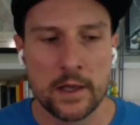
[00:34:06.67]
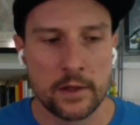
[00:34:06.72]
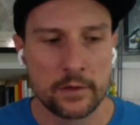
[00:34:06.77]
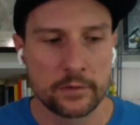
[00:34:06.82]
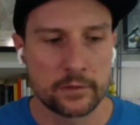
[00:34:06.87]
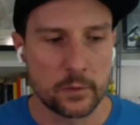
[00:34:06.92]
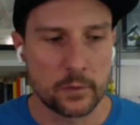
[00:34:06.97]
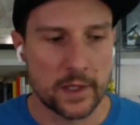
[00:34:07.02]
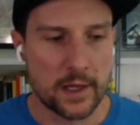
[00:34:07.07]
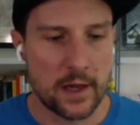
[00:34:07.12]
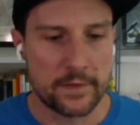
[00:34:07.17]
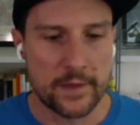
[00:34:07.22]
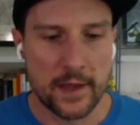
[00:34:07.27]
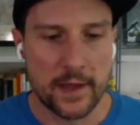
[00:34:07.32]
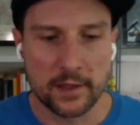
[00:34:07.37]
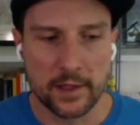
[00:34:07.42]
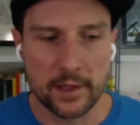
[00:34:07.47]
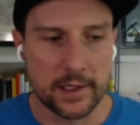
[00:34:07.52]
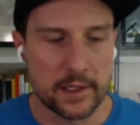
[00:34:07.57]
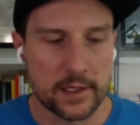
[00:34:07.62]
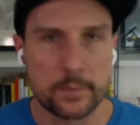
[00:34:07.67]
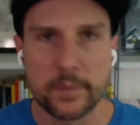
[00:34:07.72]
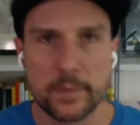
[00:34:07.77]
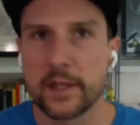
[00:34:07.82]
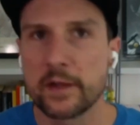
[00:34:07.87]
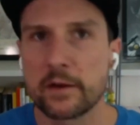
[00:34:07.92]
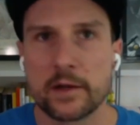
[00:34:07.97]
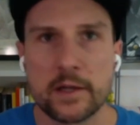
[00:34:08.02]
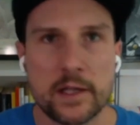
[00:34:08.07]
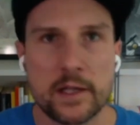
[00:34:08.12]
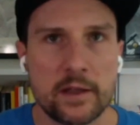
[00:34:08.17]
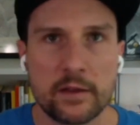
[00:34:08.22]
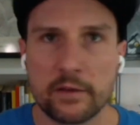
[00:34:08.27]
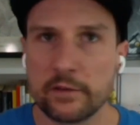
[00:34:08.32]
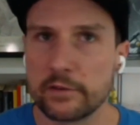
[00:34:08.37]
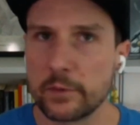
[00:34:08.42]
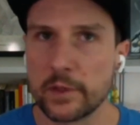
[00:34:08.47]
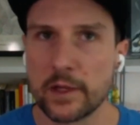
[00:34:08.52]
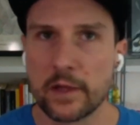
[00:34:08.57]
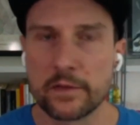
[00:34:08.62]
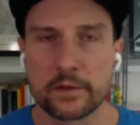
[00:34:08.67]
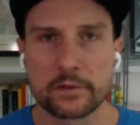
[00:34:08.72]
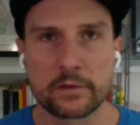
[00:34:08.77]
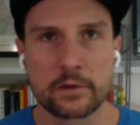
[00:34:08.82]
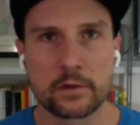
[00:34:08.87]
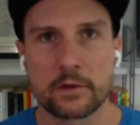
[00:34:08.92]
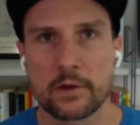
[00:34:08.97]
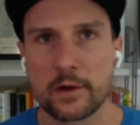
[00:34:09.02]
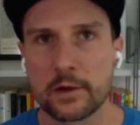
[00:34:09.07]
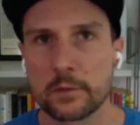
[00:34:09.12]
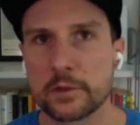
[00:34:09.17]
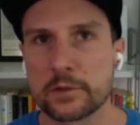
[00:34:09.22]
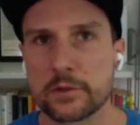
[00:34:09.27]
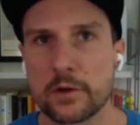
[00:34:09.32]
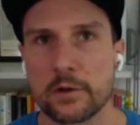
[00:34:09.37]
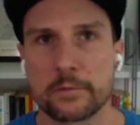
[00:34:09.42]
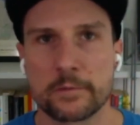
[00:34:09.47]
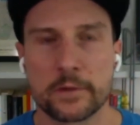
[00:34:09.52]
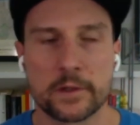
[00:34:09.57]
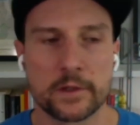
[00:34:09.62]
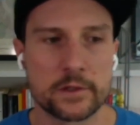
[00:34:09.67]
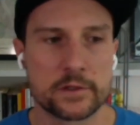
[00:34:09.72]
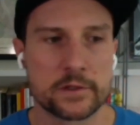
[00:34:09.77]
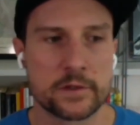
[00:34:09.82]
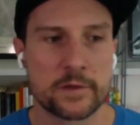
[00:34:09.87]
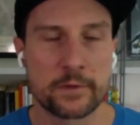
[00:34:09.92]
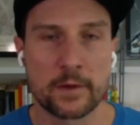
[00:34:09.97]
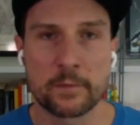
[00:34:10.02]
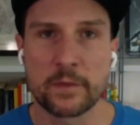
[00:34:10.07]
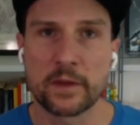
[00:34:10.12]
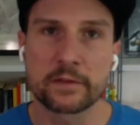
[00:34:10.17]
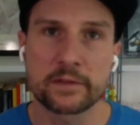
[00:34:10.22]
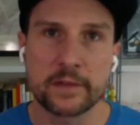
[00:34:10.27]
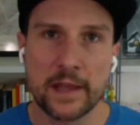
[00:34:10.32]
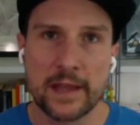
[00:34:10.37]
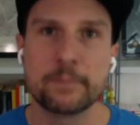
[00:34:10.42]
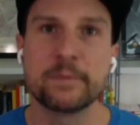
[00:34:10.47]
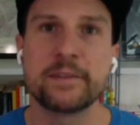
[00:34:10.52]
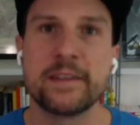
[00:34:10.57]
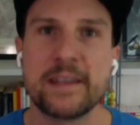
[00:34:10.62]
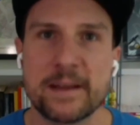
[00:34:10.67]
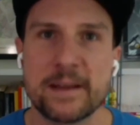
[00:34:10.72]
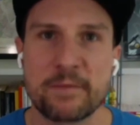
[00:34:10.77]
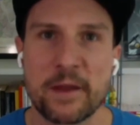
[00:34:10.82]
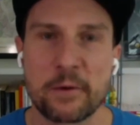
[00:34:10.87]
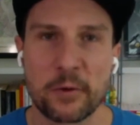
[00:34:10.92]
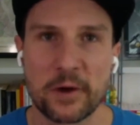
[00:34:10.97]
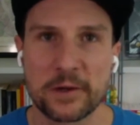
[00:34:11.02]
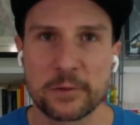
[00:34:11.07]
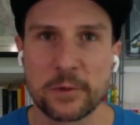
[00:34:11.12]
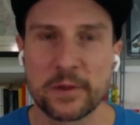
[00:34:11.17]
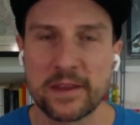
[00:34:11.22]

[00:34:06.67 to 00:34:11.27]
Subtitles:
So we got that like in the Pyrenees, we got this incredible drone footage from the same team that worked with